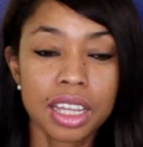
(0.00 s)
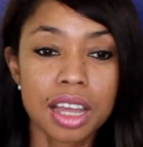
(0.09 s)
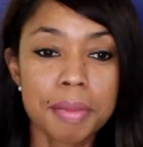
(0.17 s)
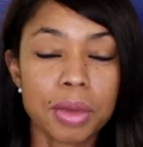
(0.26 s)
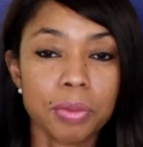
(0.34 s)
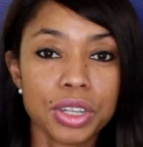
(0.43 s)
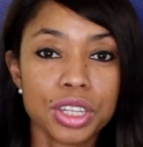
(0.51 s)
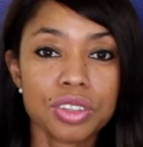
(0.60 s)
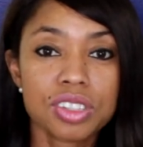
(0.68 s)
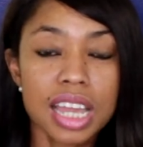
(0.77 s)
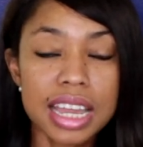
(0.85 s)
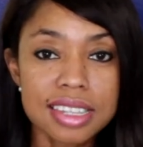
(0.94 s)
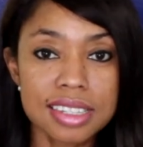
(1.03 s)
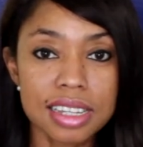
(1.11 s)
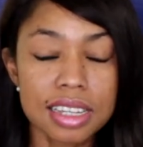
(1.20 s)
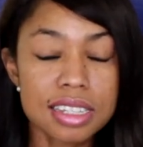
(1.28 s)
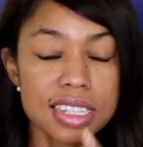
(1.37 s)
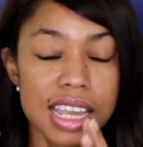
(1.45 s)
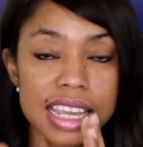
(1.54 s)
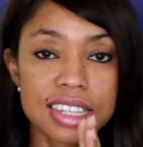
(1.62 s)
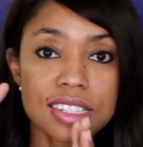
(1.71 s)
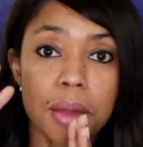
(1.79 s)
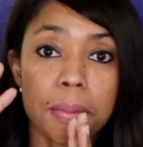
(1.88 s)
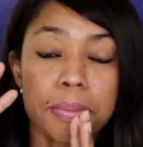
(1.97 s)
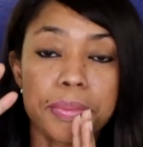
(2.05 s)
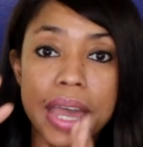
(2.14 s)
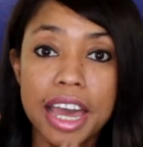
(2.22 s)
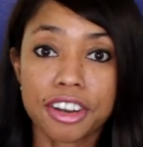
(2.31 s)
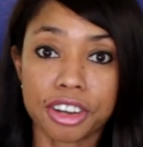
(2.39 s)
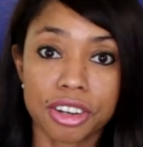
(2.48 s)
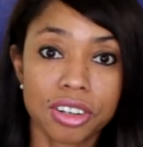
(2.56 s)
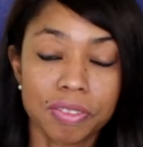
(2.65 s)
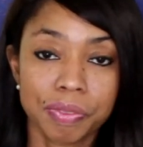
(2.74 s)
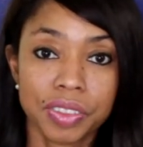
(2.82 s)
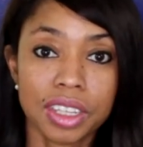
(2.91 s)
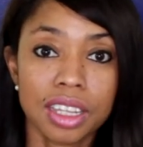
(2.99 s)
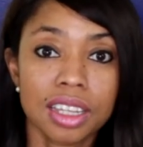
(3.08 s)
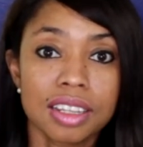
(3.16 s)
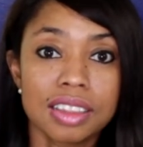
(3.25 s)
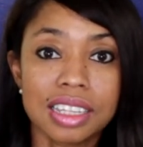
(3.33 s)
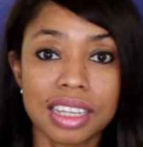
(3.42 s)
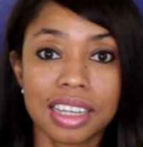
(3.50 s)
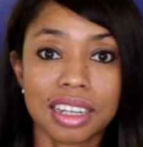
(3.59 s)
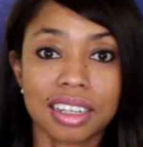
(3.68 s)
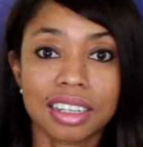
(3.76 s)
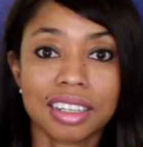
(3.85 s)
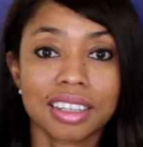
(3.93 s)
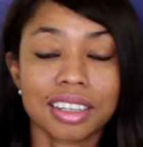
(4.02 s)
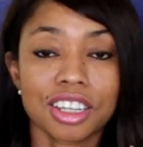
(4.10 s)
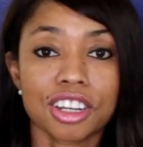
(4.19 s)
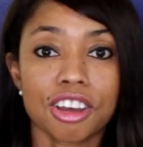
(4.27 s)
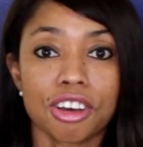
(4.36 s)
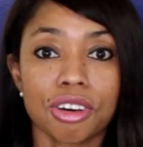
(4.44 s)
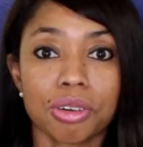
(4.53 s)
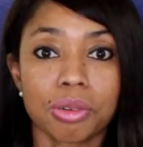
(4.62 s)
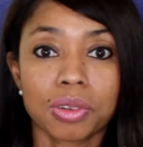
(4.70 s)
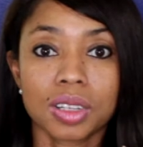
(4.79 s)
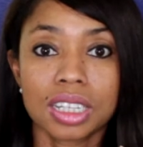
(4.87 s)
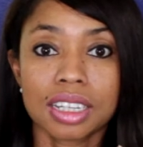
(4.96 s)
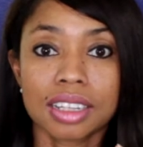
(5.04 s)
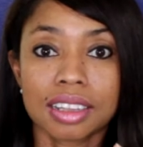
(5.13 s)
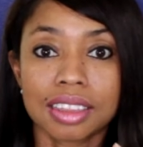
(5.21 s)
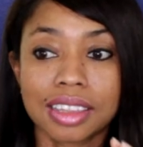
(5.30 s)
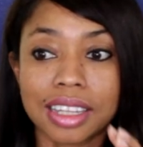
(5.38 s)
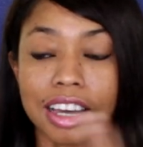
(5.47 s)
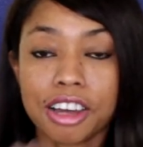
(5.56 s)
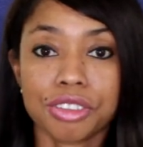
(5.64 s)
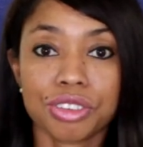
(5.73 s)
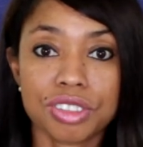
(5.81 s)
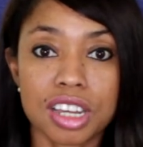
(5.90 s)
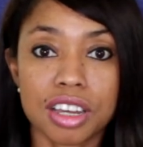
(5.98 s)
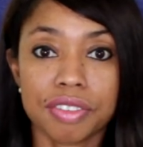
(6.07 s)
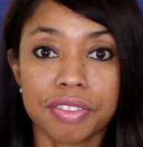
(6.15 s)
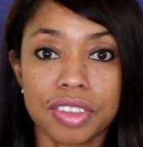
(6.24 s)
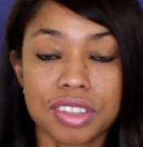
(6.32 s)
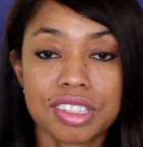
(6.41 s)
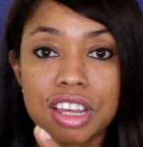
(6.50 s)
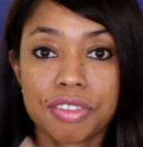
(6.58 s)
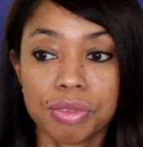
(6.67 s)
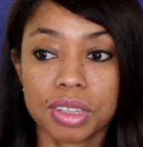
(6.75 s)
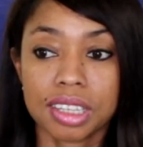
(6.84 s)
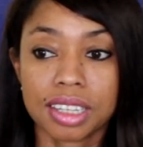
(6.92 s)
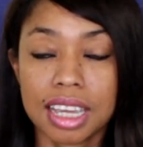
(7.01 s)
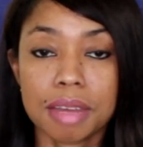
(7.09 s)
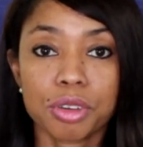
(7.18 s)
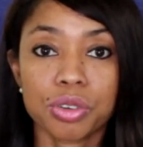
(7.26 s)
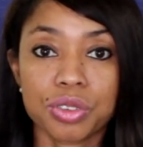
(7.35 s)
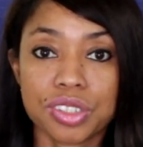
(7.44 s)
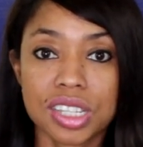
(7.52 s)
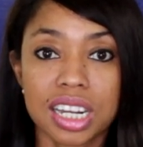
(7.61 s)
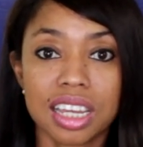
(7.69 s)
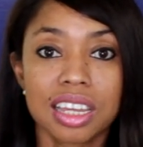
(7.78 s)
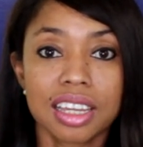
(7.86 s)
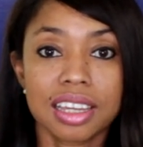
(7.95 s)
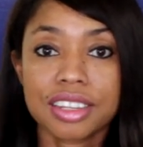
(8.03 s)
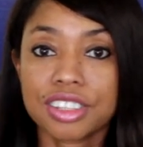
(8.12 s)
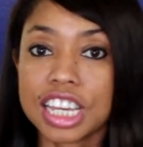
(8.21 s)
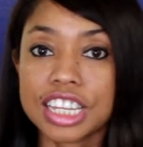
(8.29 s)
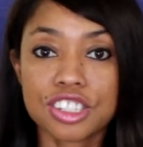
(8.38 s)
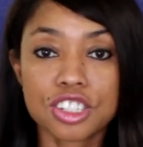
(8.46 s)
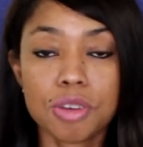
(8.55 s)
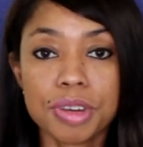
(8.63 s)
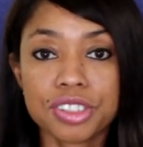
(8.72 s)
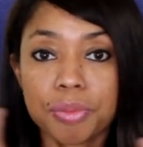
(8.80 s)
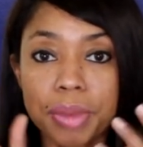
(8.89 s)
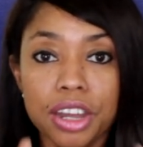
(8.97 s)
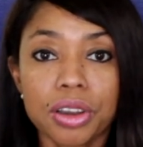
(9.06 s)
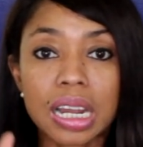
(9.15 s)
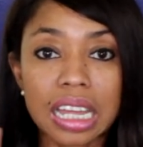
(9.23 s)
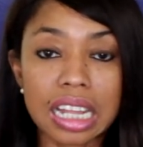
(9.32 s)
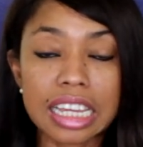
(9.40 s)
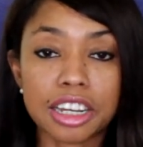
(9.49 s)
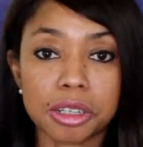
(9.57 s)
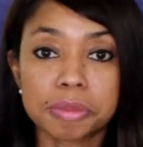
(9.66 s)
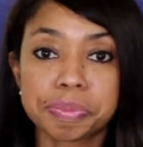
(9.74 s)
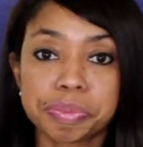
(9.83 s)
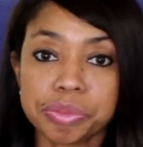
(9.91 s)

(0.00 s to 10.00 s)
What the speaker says: I mean, when you taste it, it tastes better than, you know, the other stuff, the stuff with the chemicals in it. It tastes so much better and cleaner.